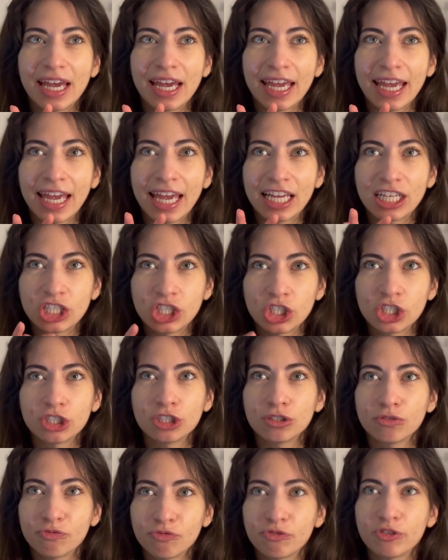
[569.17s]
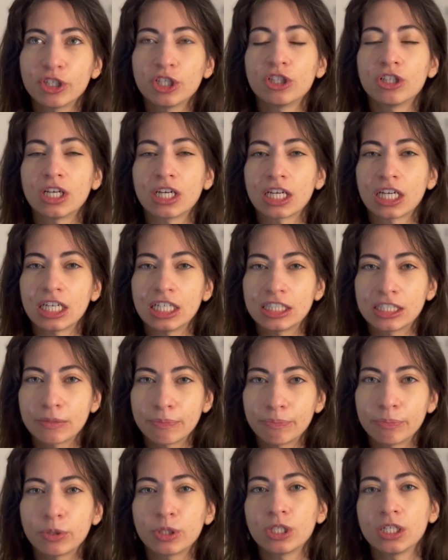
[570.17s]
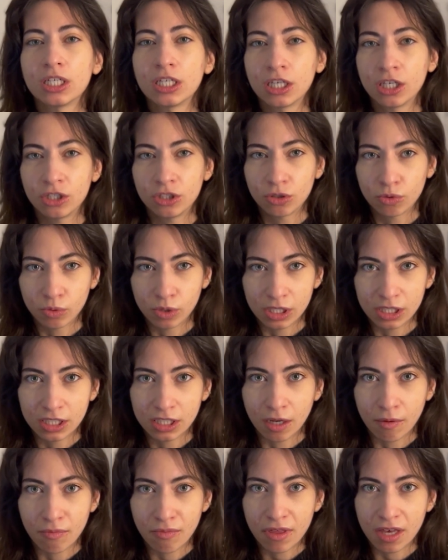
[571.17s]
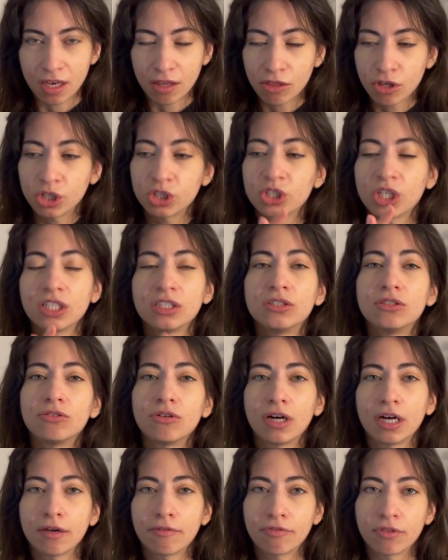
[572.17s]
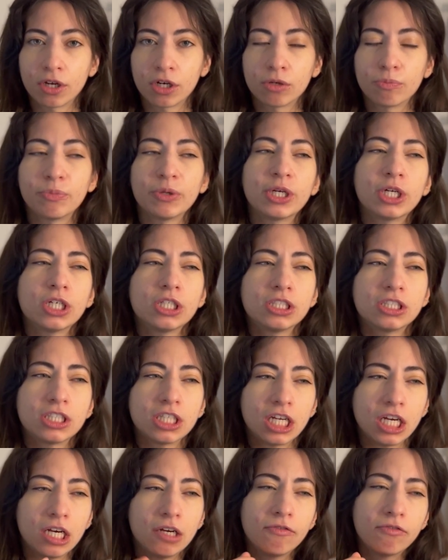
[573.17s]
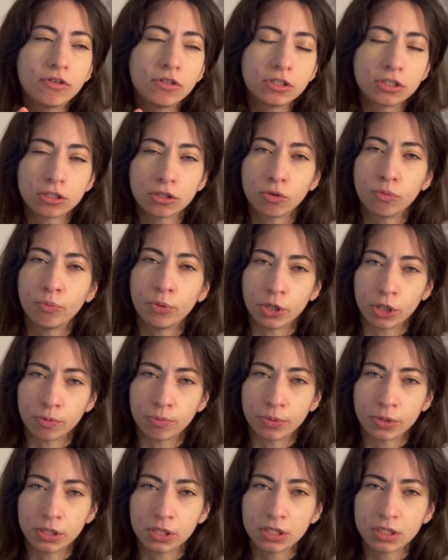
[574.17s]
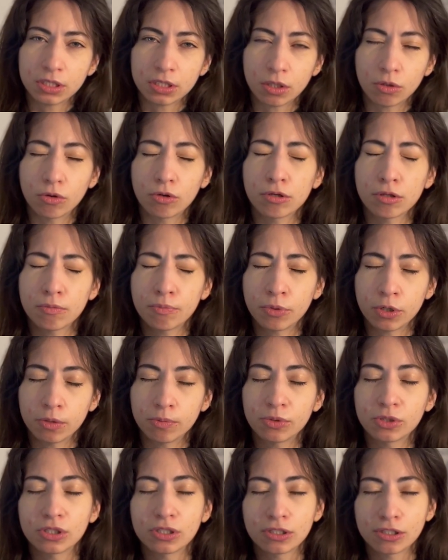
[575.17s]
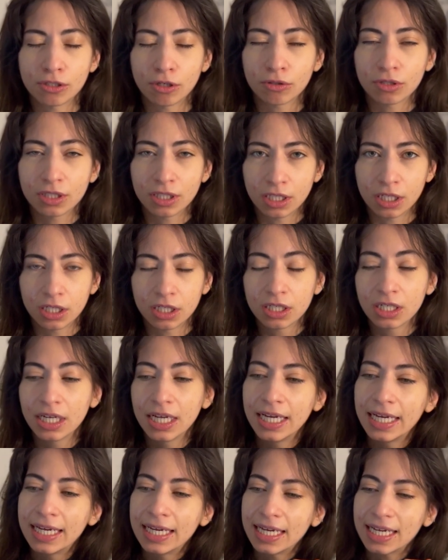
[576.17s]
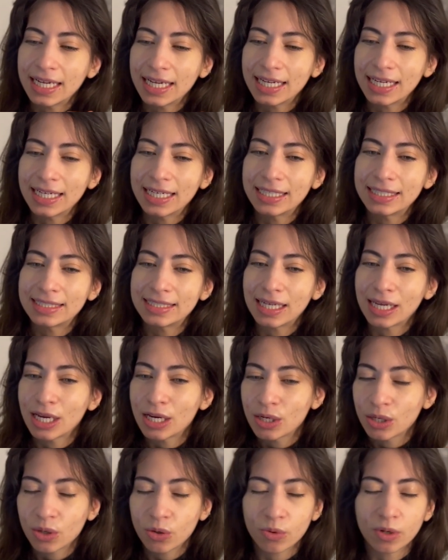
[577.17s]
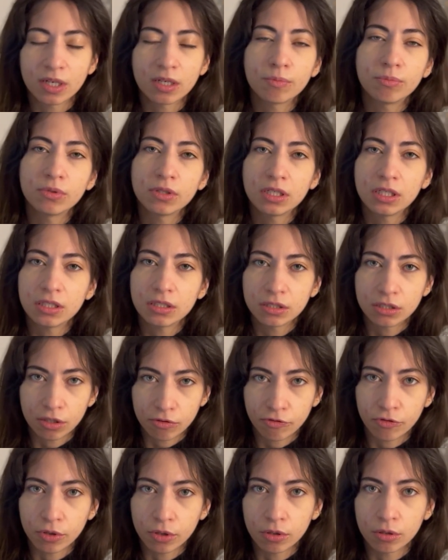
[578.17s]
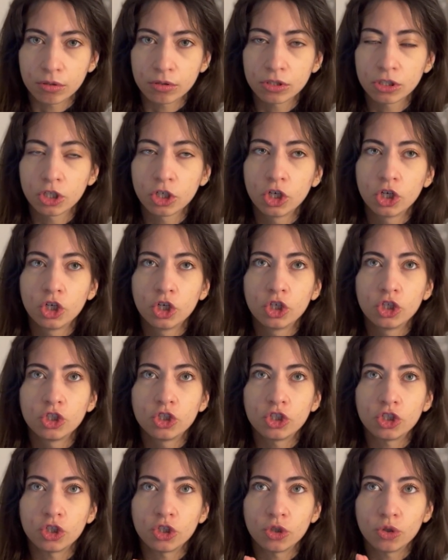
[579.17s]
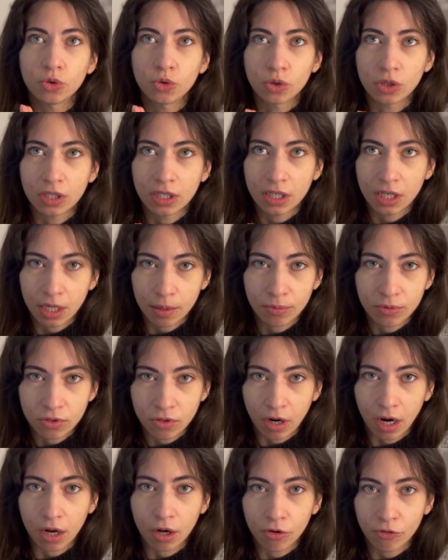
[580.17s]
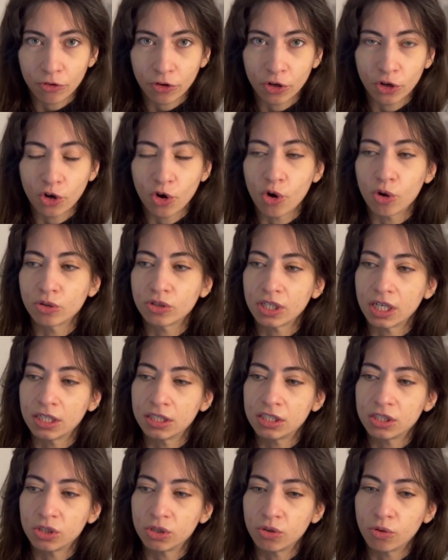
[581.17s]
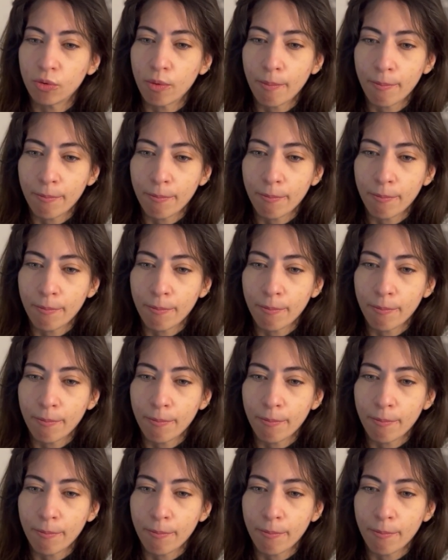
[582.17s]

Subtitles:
it should feel like it's pulling you towards something. There's a drive there, because if there's no purpose, or the purpose is not clear, it's incredibly difficult to keep track of your goals and to